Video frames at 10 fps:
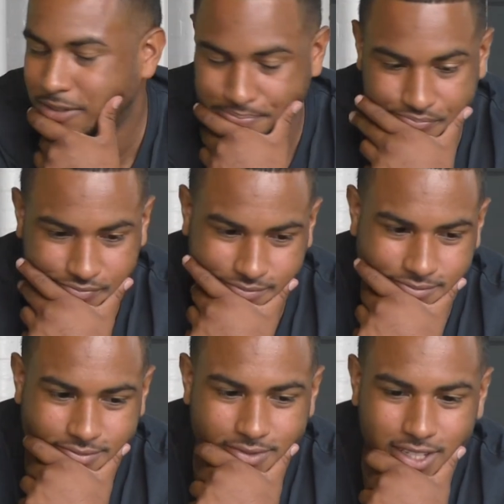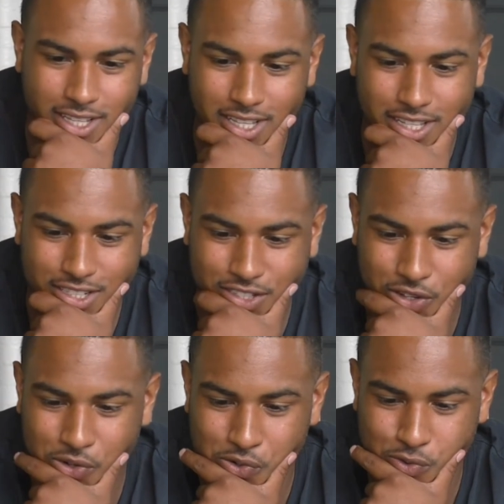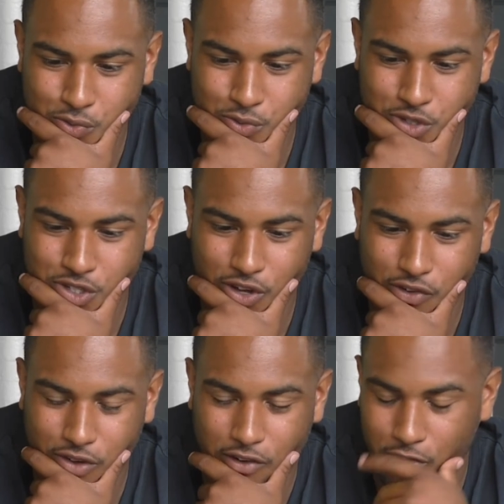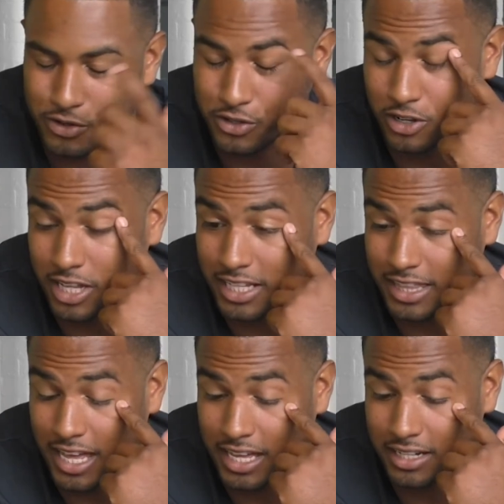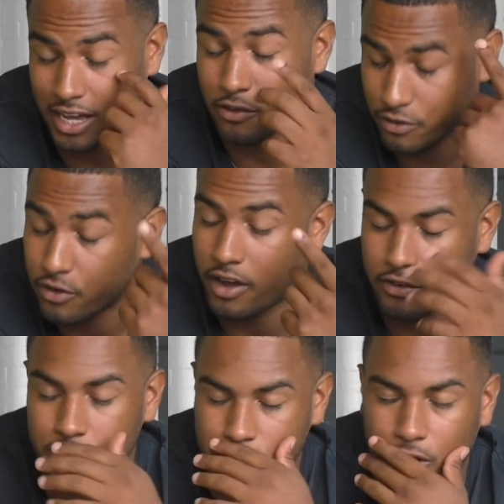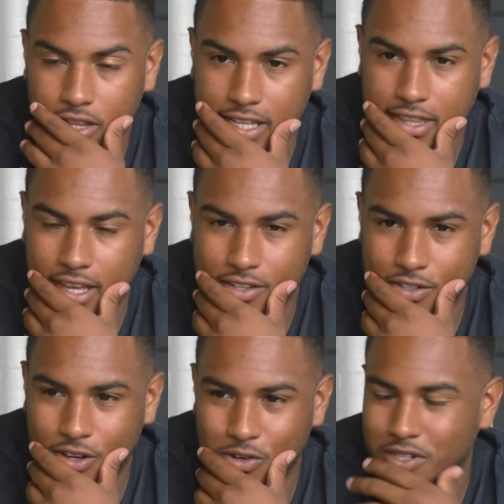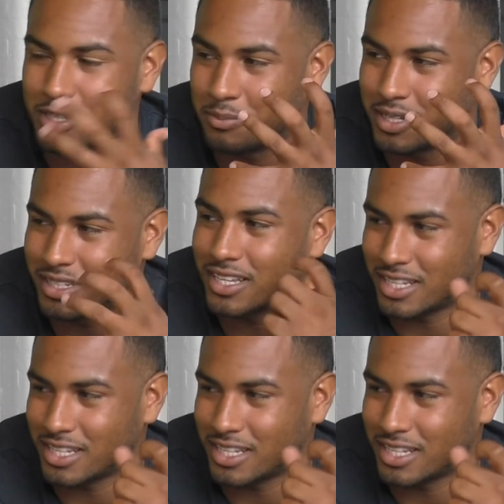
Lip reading: Mm-hmm. So, you know, I've always thought like that. I've always thought like that. You know, I don't need the big thing.